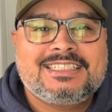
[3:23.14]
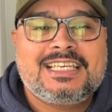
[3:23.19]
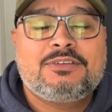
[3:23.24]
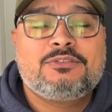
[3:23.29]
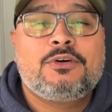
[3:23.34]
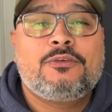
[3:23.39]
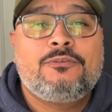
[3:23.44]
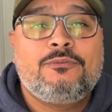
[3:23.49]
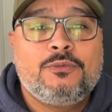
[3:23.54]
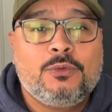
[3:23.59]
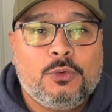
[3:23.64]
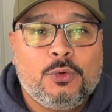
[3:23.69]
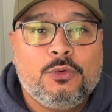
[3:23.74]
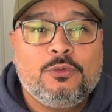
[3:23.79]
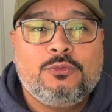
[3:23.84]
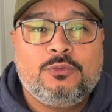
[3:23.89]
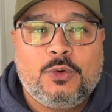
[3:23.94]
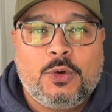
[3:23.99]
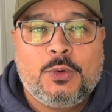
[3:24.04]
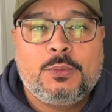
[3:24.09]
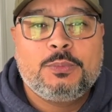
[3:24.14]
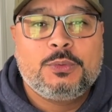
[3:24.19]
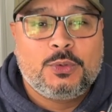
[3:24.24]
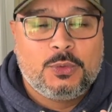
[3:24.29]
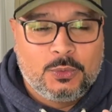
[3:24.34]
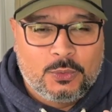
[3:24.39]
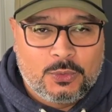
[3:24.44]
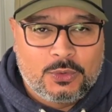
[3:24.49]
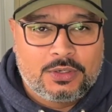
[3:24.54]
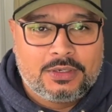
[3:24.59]
a full foam
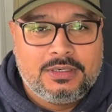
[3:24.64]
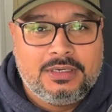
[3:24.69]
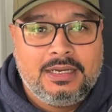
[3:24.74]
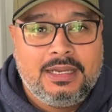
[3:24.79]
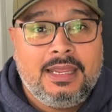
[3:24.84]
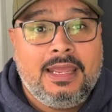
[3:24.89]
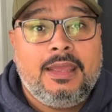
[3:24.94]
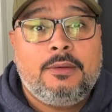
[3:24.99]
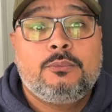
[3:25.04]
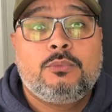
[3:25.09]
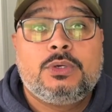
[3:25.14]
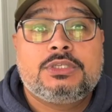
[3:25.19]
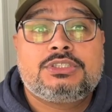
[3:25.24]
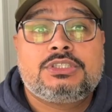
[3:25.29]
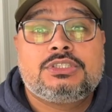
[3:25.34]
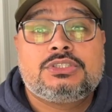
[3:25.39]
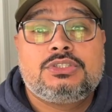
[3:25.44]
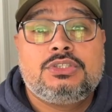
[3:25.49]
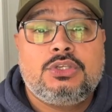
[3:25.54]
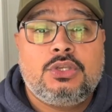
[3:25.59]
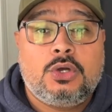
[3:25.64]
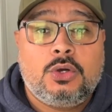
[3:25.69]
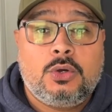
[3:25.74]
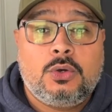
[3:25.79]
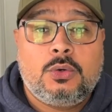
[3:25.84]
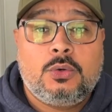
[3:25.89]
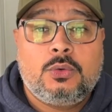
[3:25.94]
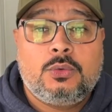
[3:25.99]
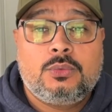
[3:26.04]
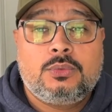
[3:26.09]
core, which is
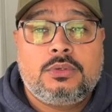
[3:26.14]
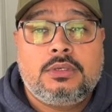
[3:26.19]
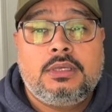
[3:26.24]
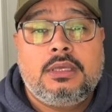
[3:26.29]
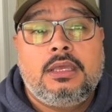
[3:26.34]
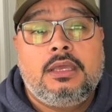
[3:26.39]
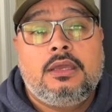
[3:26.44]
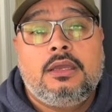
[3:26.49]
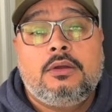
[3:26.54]
known.